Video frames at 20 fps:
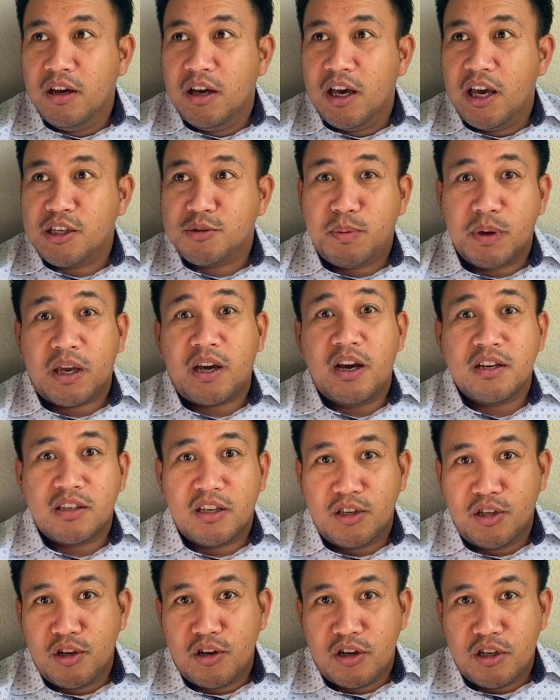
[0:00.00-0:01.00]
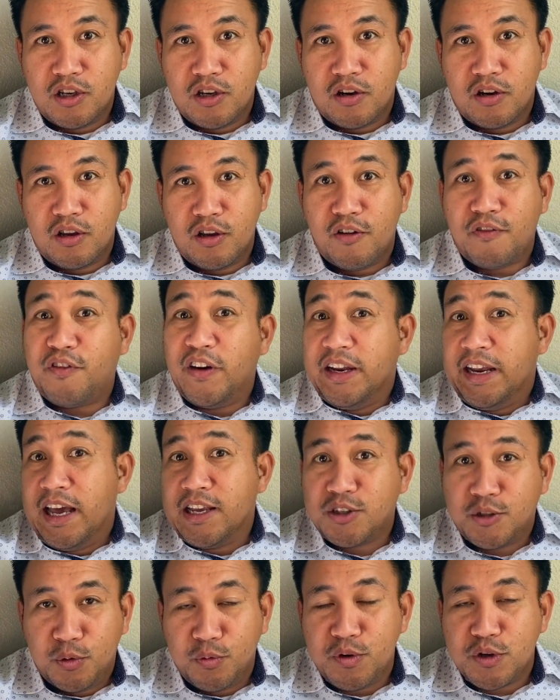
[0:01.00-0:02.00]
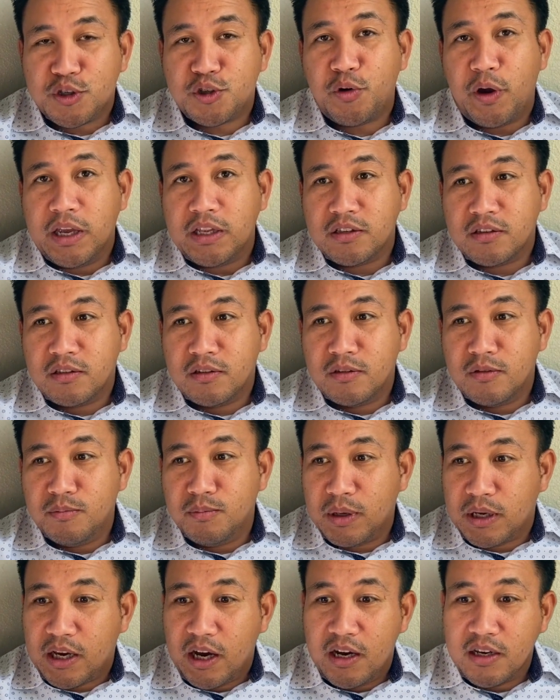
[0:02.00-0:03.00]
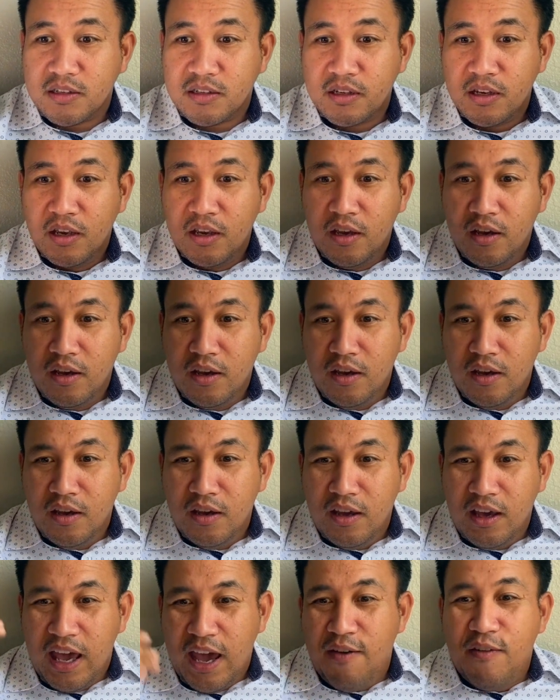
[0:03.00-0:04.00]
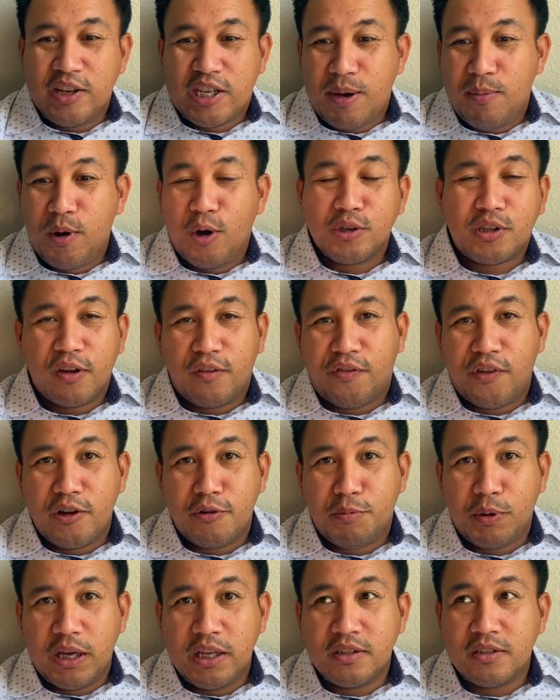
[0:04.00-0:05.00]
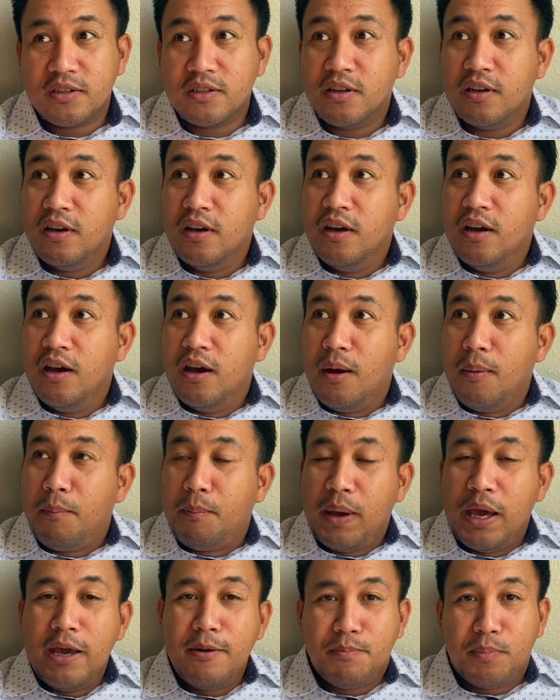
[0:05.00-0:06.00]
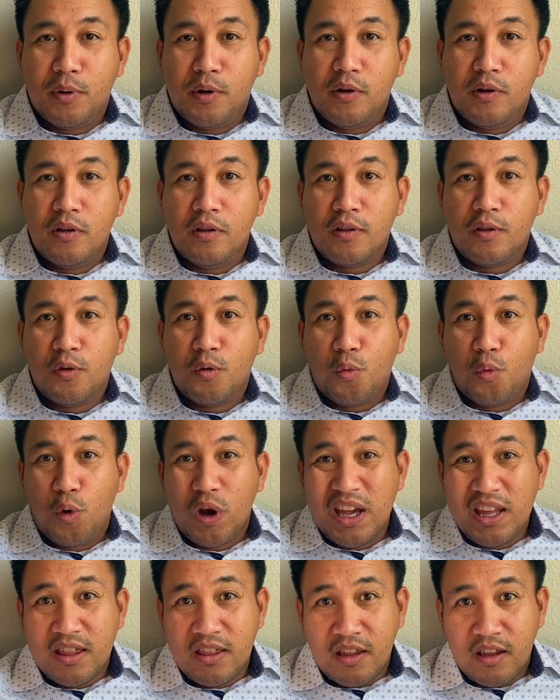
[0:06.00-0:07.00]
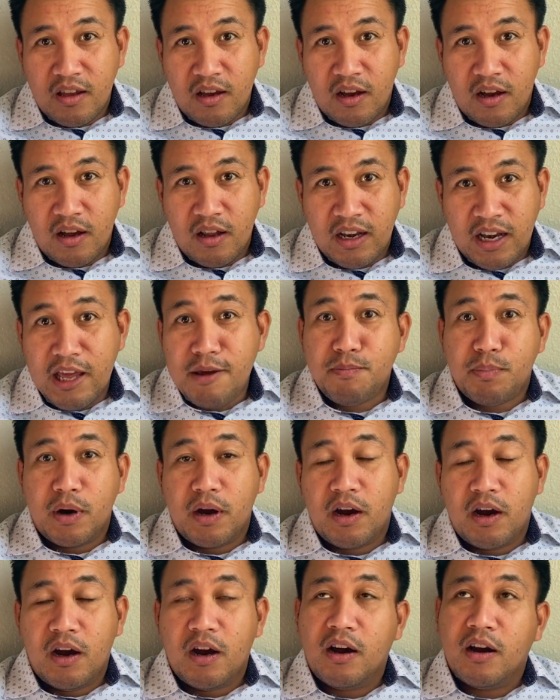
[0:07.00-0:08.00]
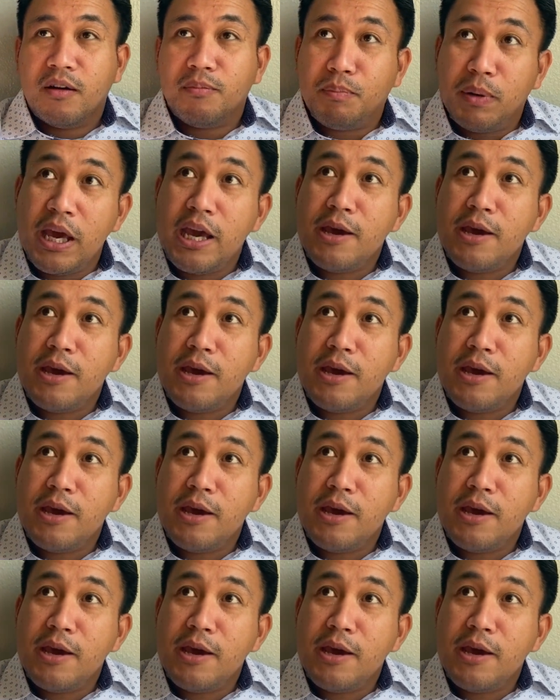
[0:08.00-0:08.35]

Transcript: It's because of your financial restraint. Because every time I go to the Philippines, people with NEPA,